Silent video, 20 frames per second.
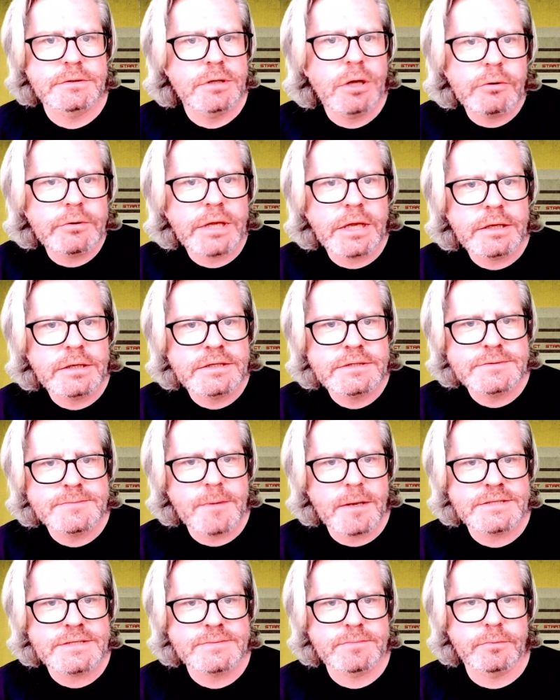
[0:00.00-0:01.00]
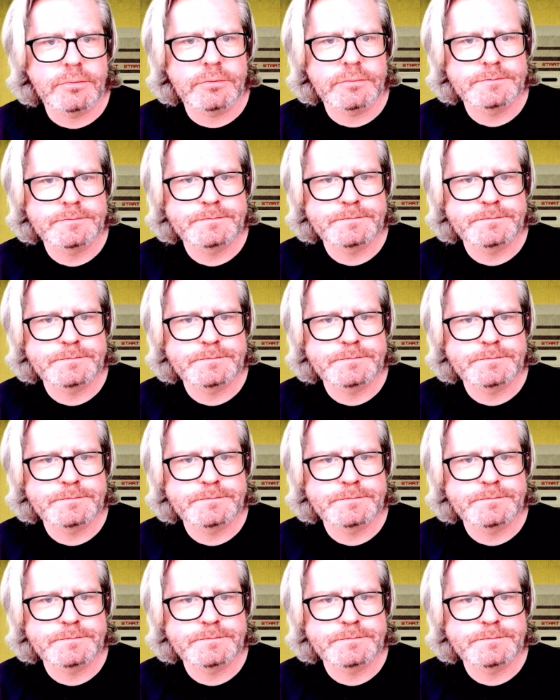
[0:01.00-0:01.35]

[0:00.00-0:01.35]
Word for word: Okay, it's possible.